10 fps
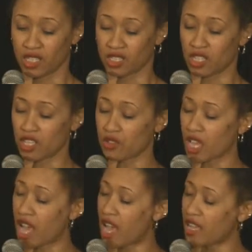So you
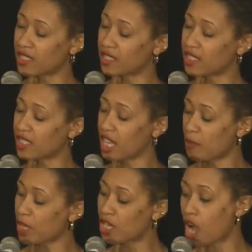guys,
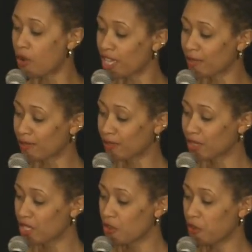keep it going
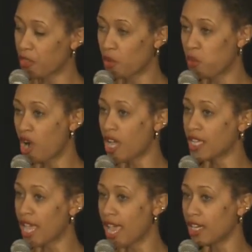for the
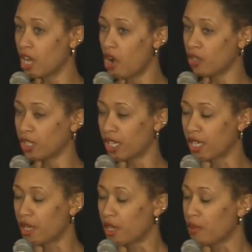one and
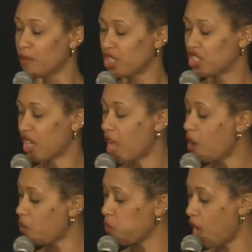only
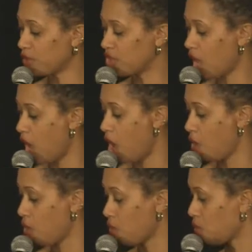Michele
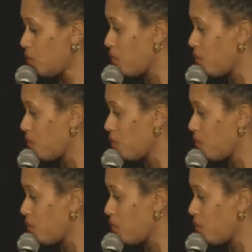Wojo.